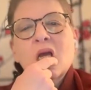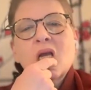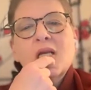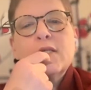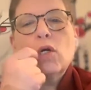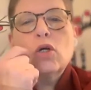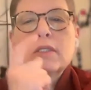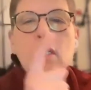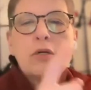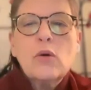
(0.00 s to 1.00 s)
So
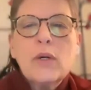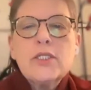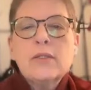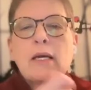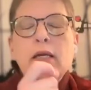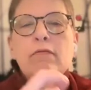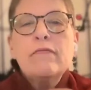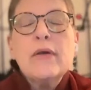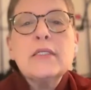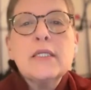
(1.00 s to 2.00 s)
start to question that,
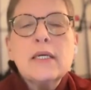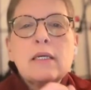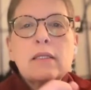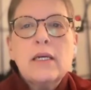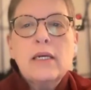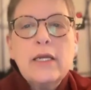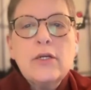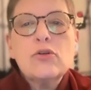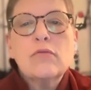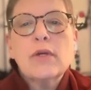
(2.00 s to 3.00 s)
investigate the
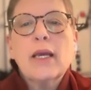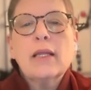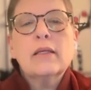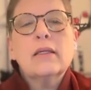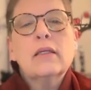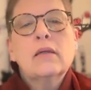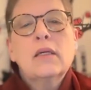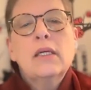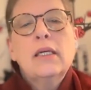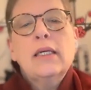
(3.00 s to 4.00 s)
nature of reality,
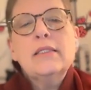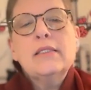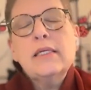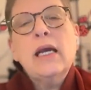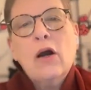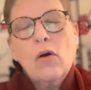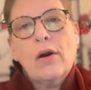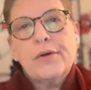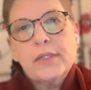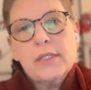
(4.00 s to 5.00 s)
and see how
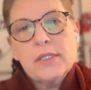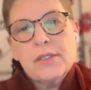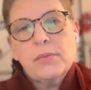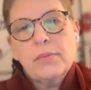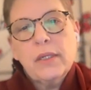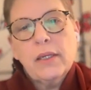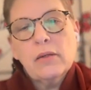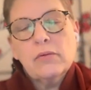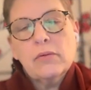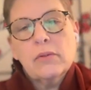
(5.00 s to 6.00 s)
hard it is to pin
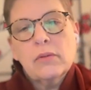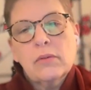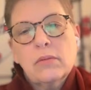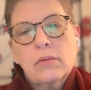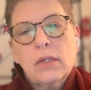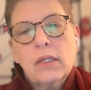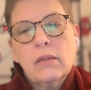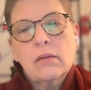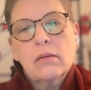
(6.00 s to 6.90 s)
down, right?